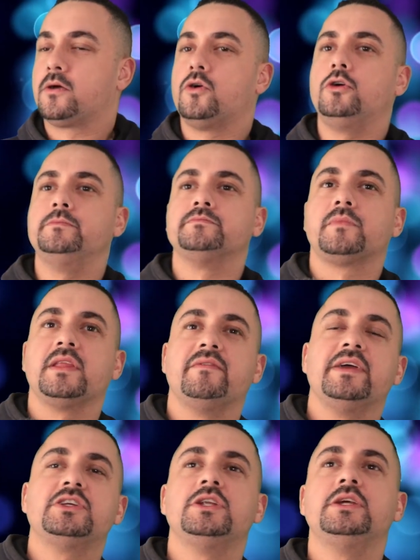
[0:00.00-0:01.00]
Cool.
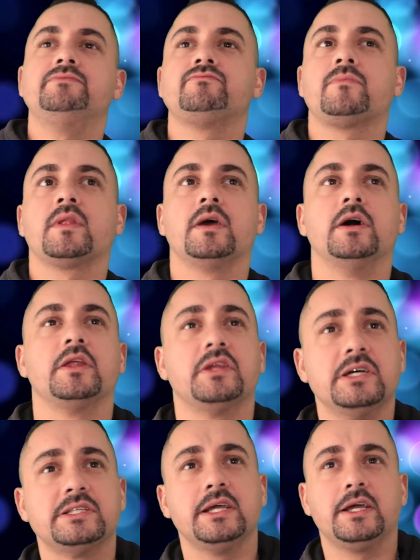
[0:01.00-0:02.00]
Eventually, uh,
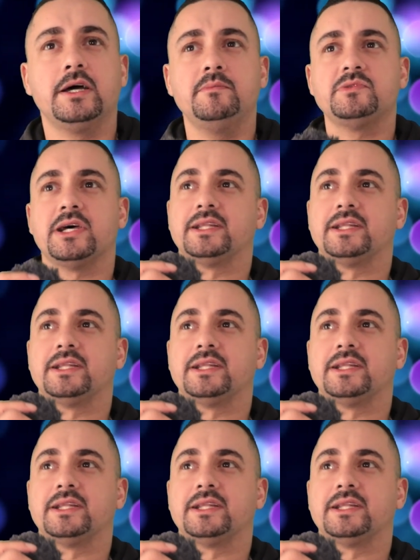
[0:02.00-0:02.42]
Thursday comes.